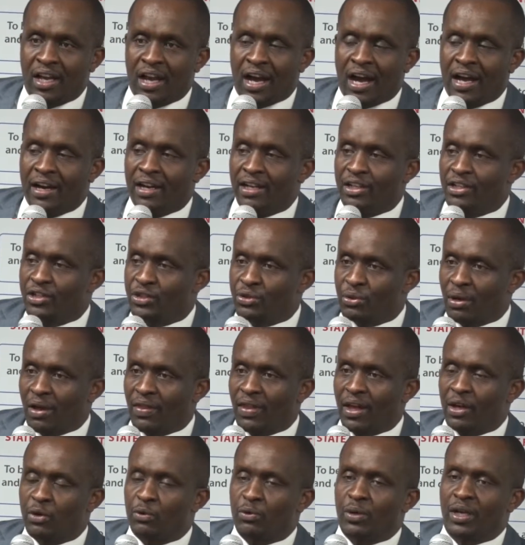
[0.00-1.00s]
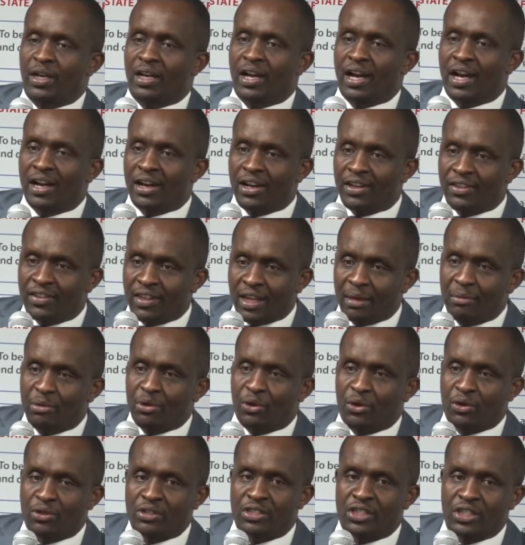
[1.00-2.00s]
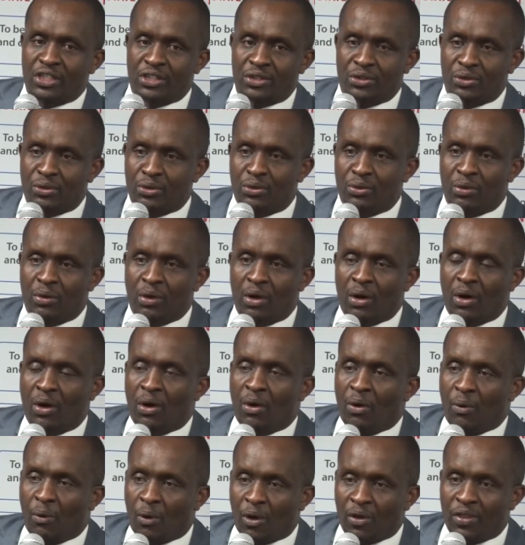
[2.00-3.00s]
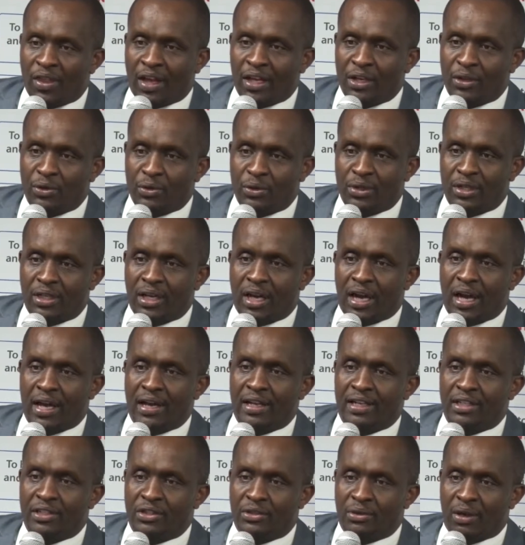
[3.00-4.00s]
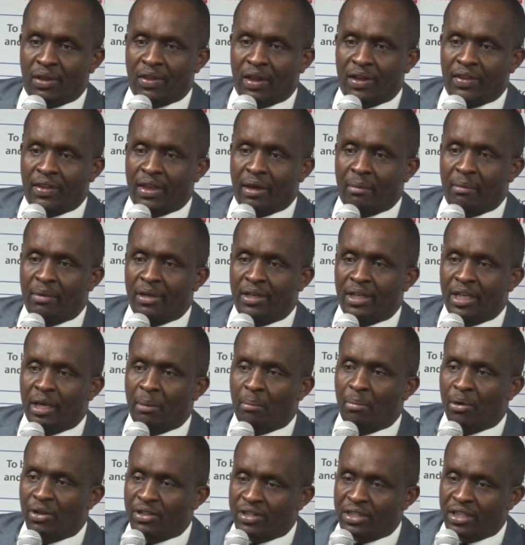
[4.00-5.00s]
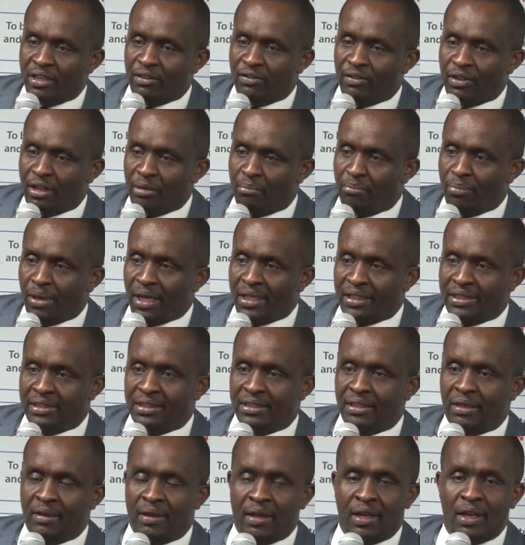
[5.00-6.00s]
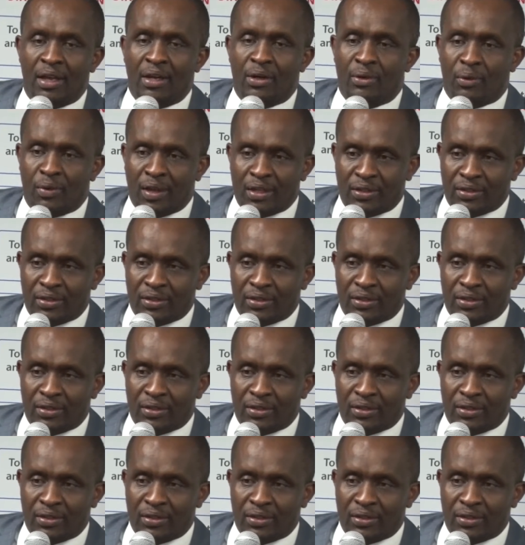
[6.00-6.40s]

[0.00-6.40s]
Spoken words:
and ensure that we encourage them to continue what they're doing and ensure that they're making positive impact to the